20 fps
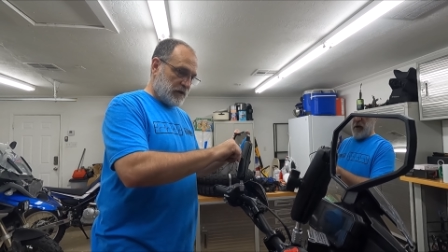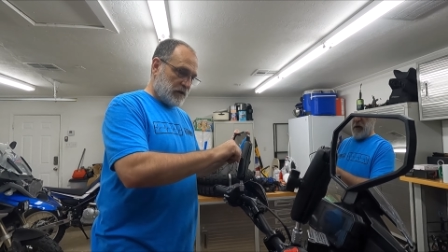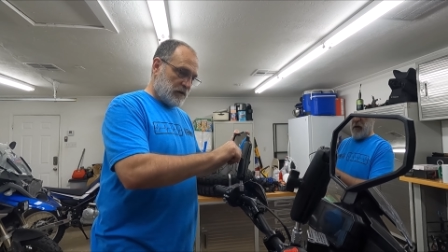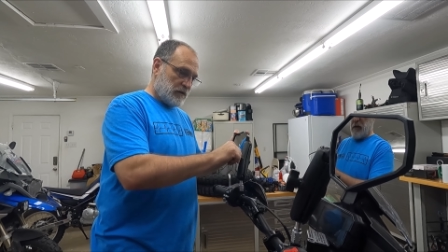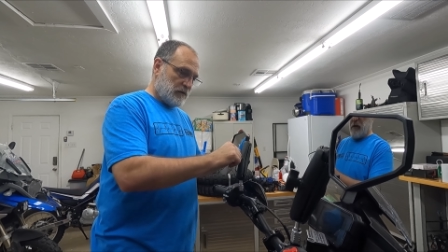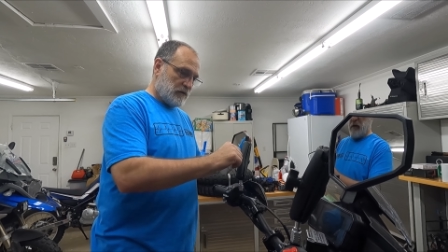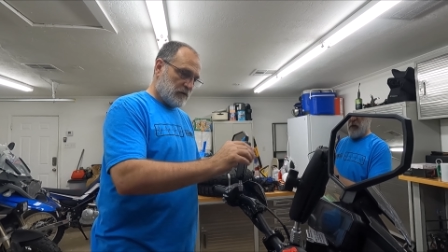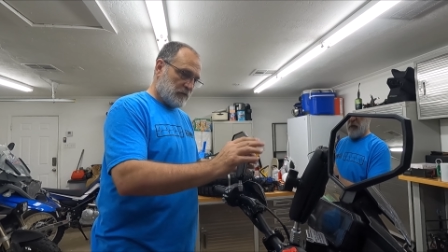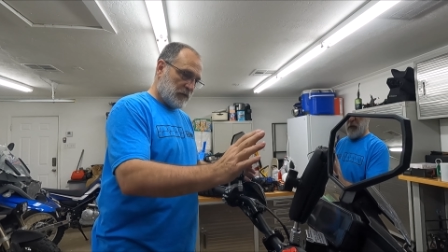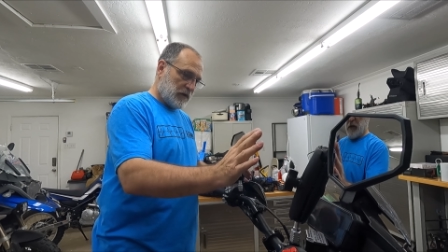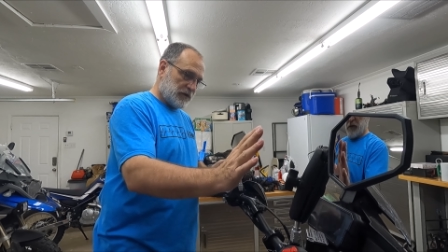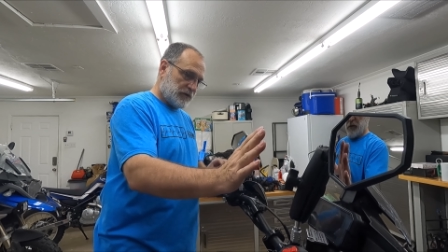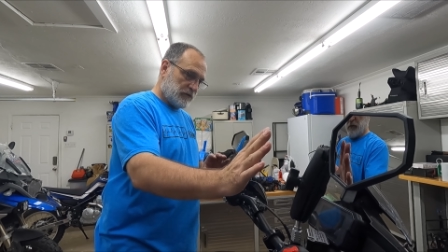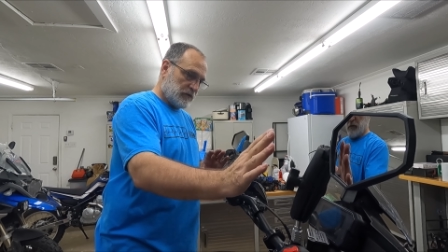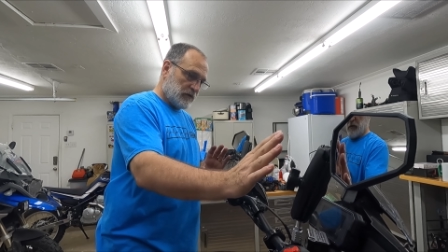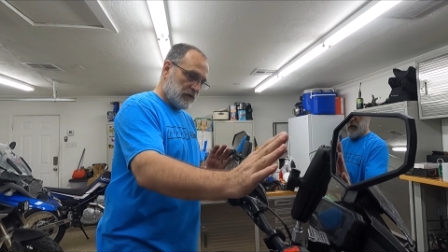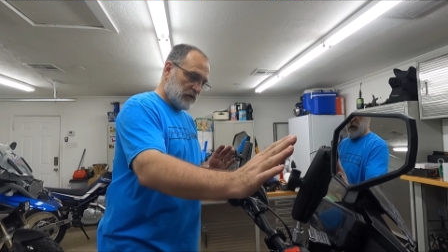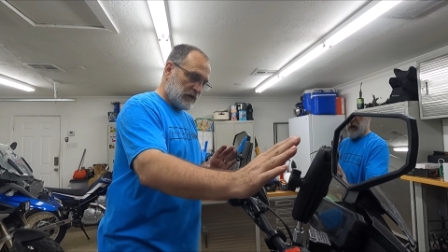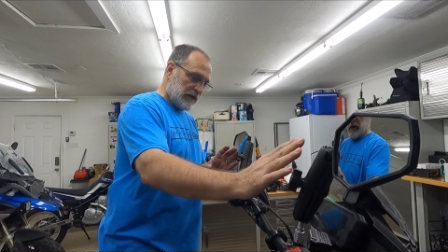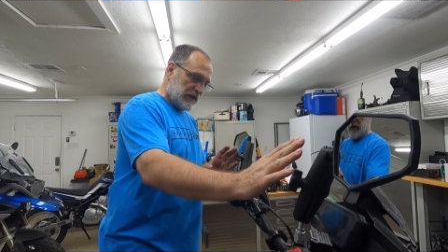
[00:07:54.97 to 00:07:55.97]
you can make
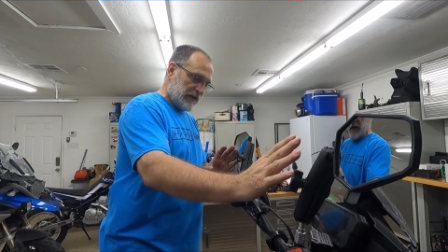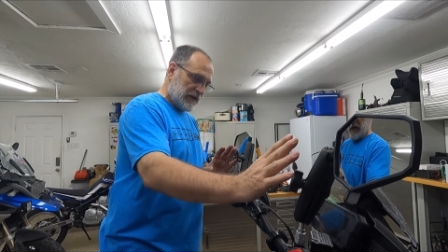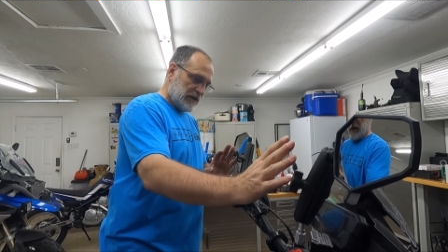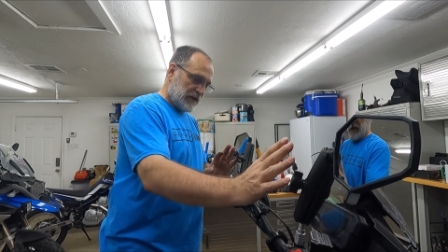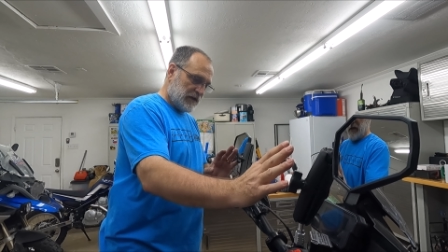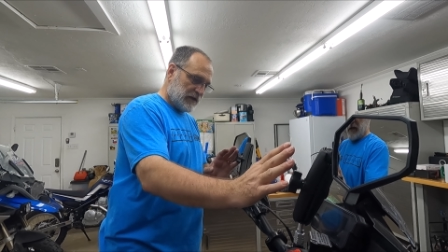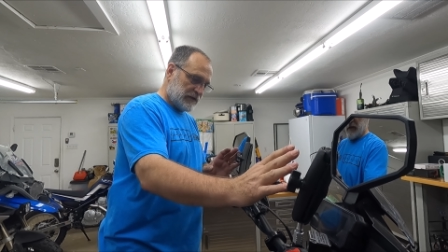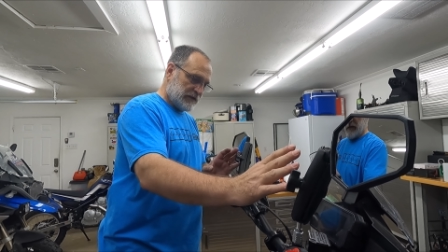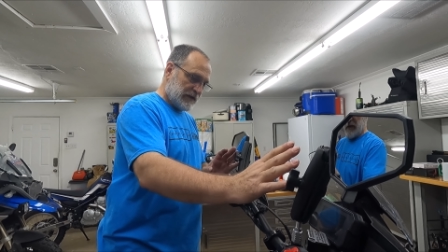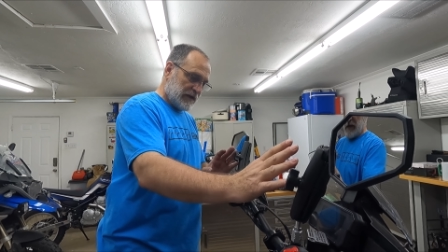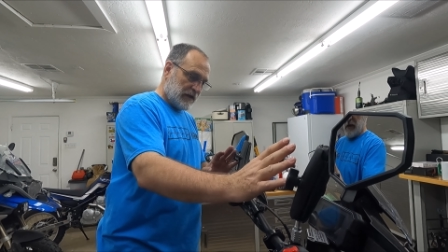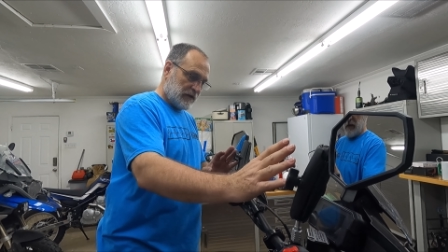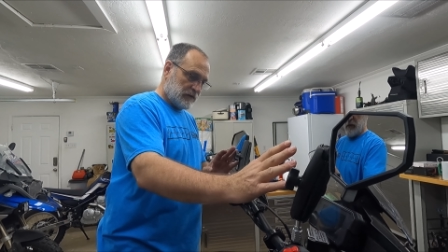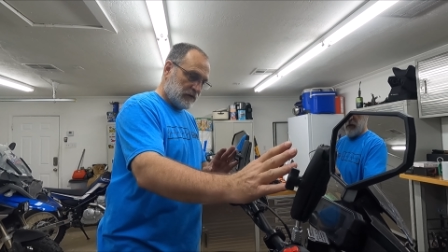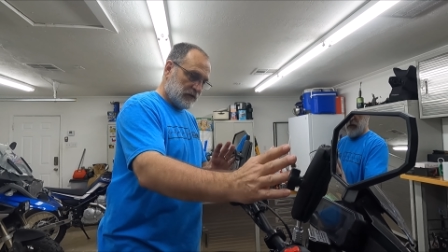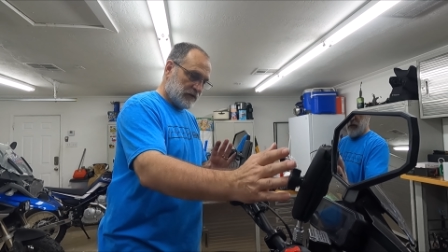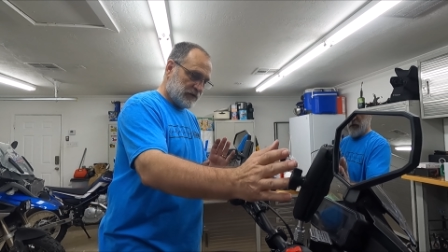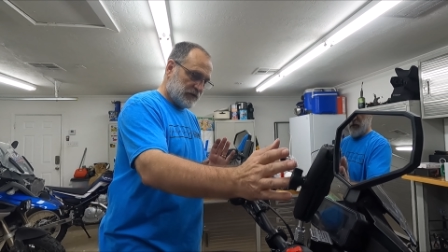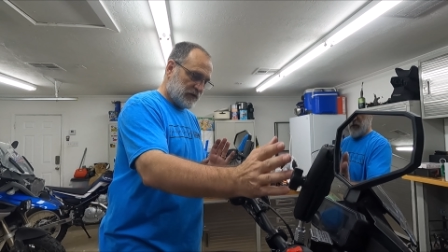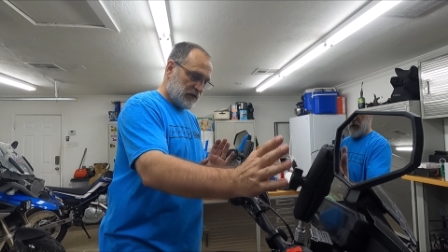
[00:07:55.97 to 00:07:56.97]
sure they're leaning
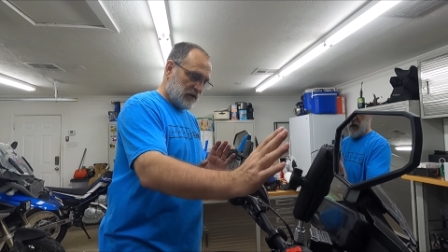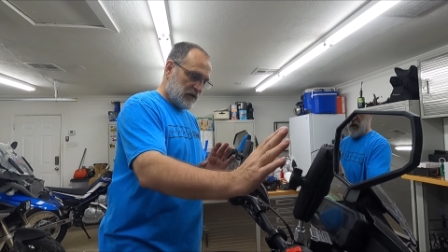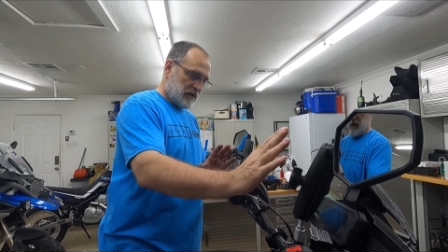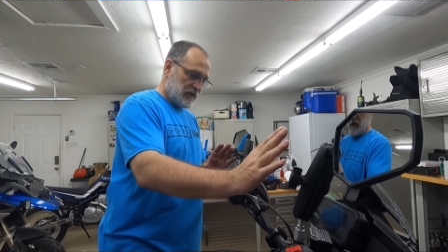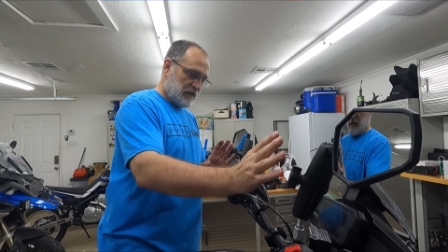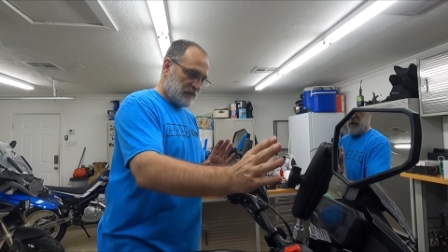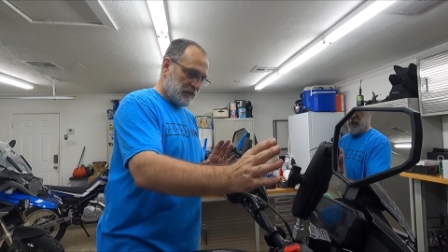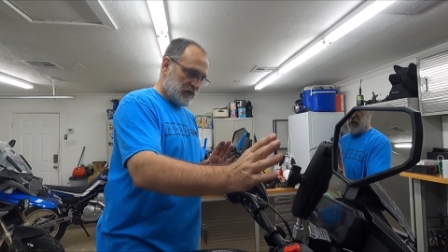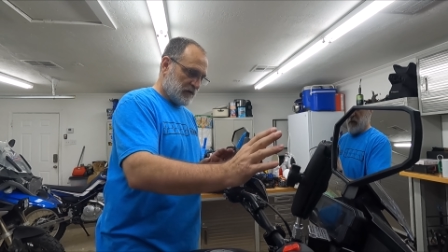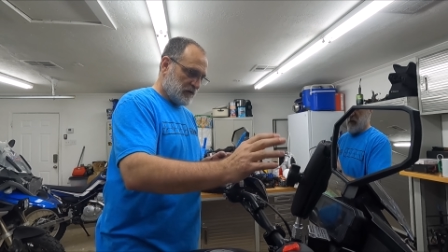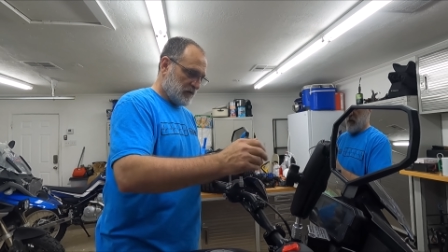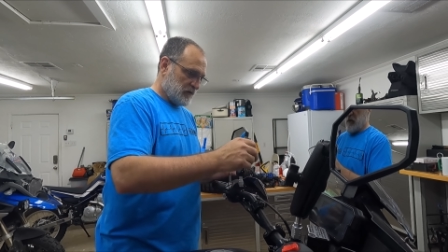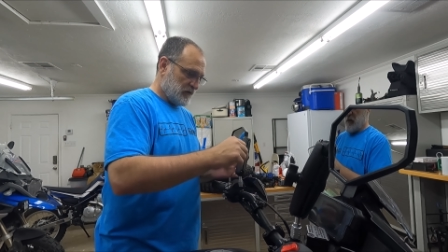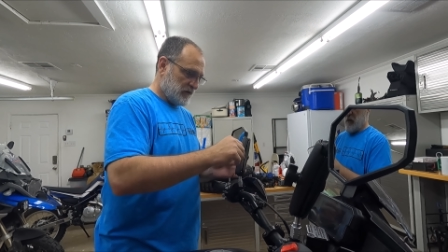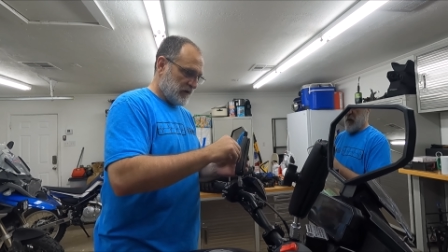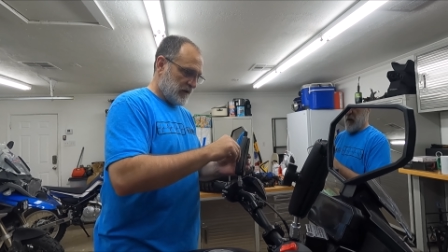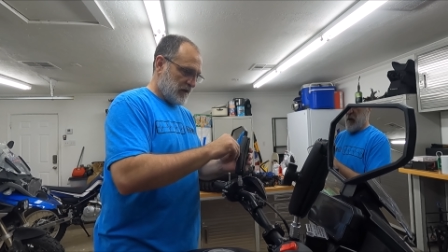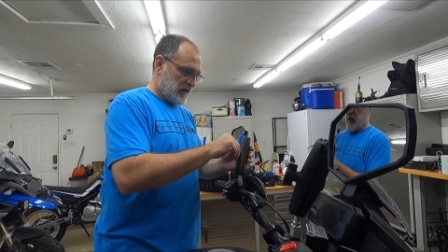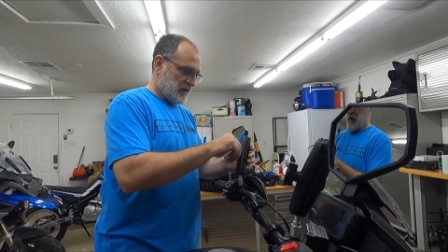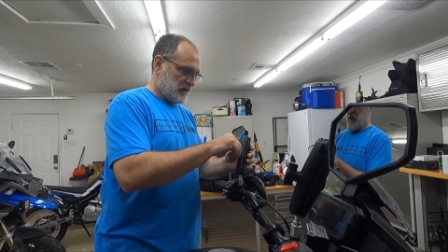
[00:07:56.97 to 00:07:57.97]
exactly the same and all
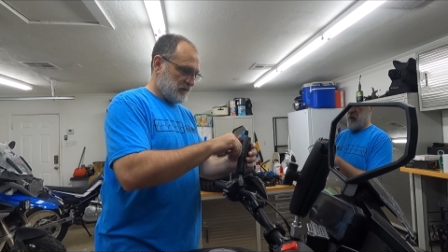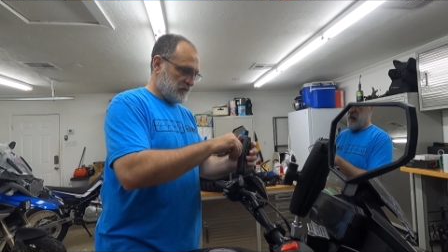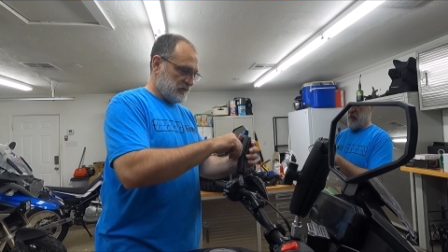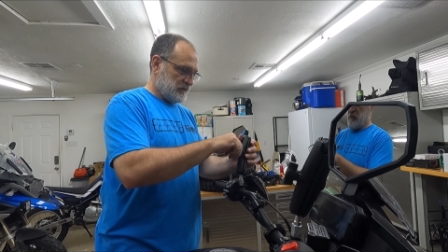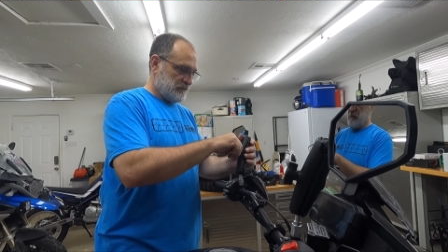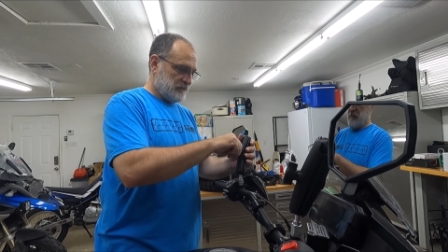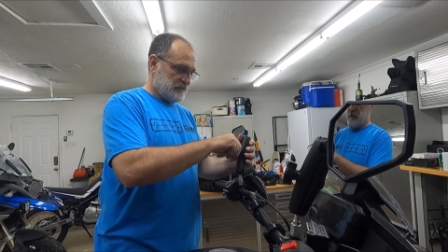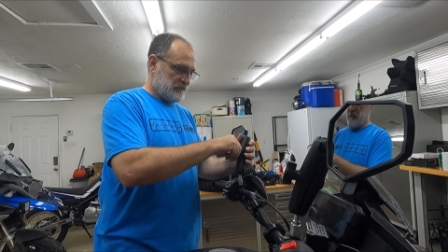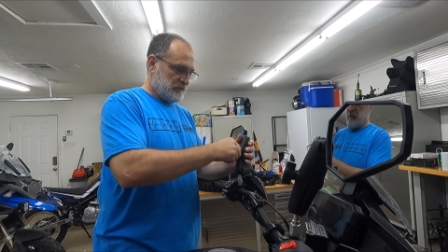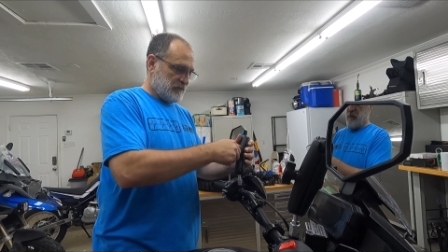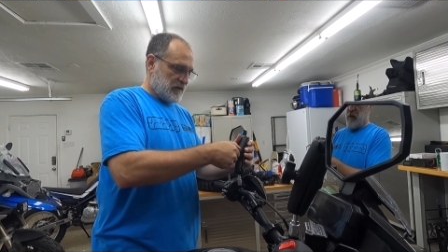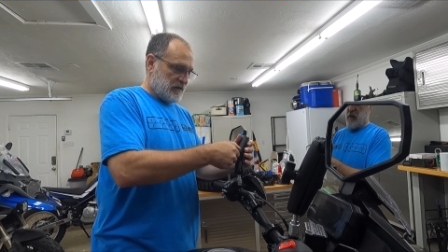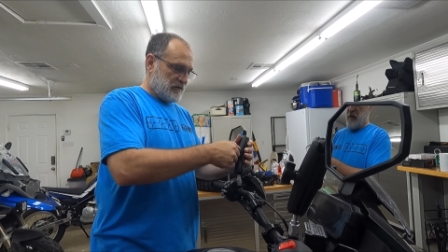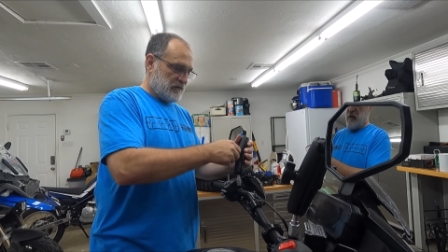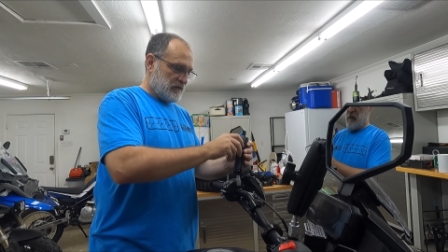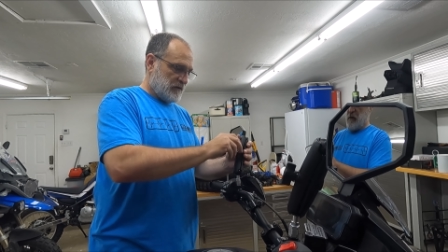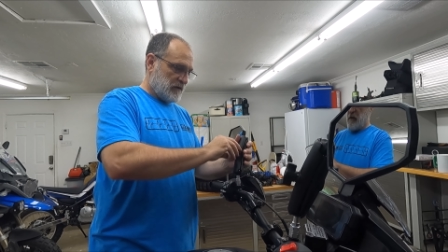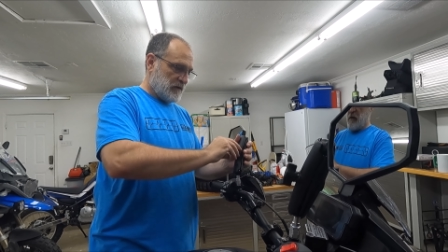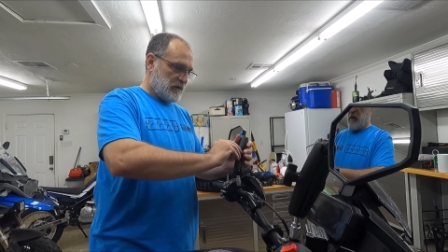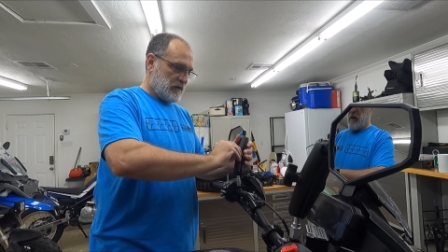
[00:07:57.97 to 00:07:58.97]
that, and
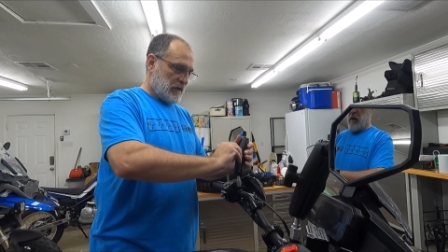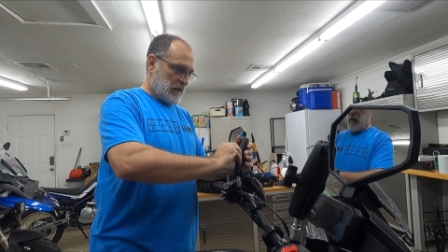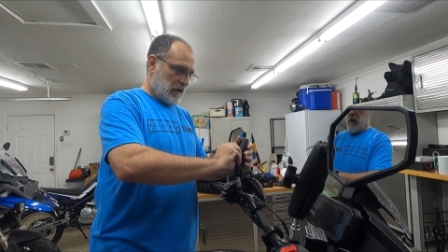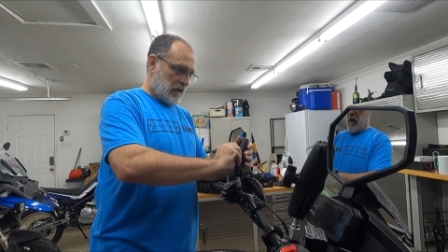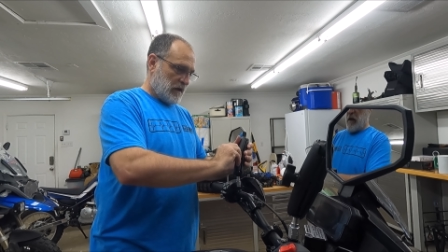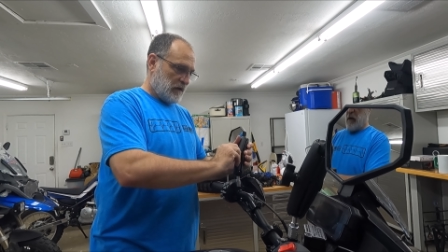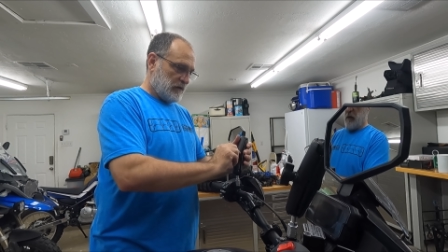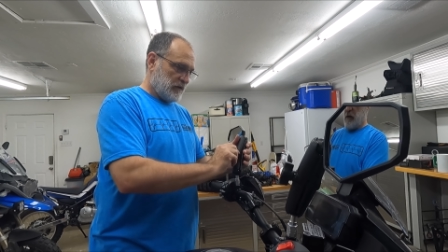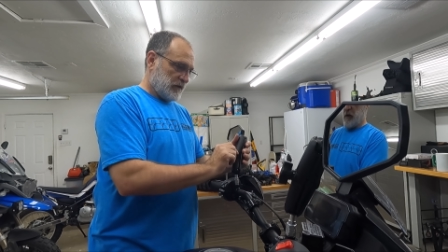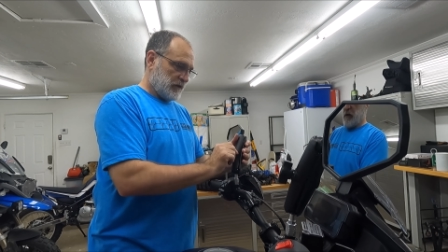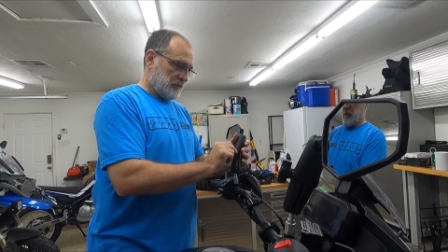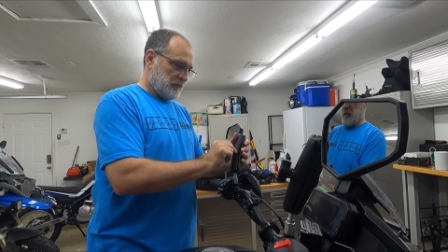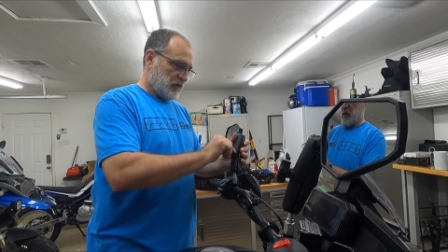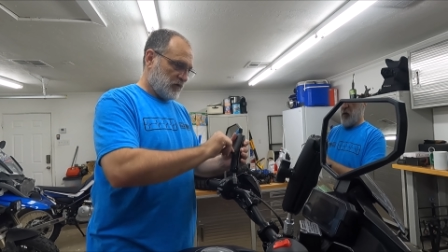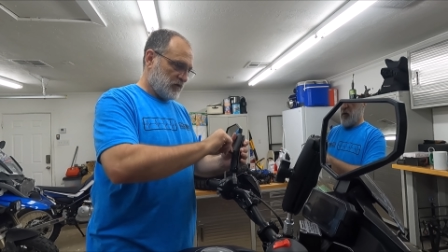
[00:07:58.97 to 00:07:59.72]
I'll let the